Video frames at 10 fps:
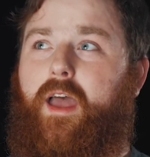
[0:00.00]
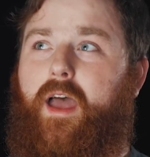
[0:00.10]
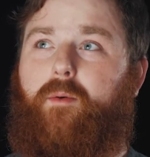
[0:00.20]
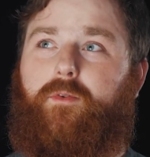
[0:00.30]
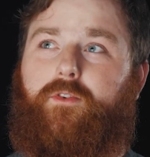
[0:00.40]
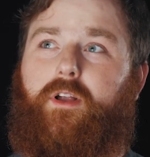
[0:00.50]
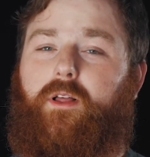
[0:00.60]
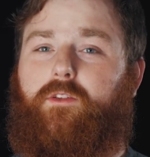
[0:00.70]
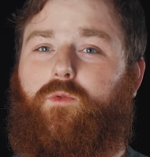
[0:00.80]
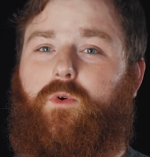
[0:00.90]
Aputure
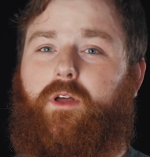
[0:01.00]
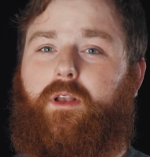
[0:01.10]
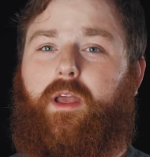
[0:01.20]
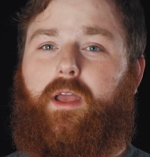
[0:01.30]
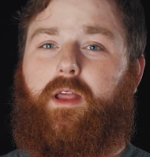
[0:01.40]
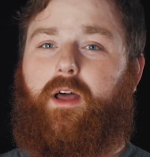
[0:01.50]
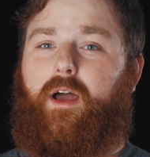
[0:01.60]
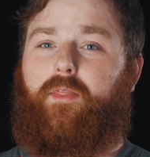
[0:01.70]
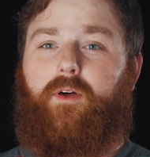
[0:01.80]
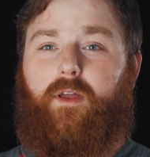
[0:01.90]
LS1 and
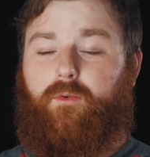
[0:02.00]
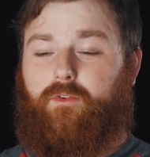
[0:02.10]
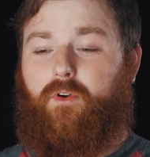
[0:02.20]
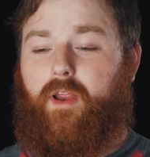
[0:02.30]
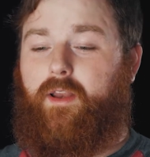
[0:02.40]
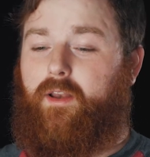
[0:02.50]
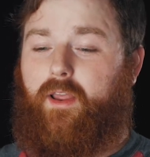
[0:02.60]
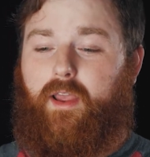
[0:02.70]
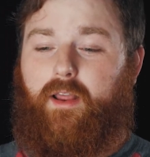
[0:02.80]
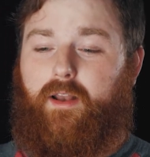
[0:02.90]
I thought it was great,
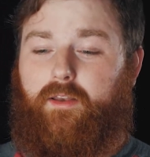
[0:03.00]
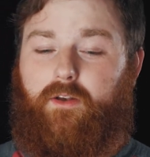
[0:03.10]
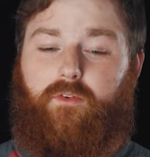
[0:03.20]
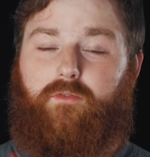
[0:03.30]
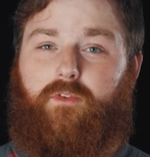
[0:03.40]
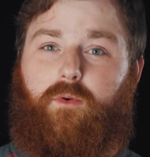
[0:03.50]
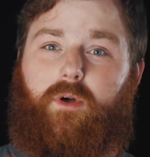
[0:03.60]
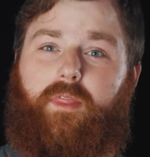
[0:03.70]
and I did a review on